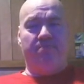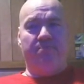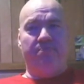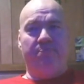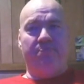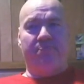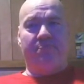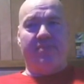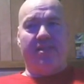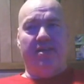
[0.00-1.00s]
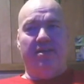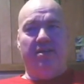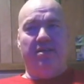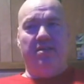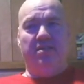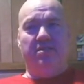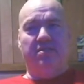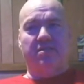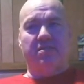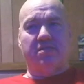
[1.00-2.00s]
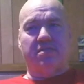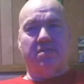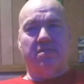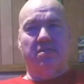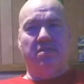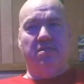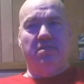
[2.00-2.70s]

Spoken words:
(no one is talking)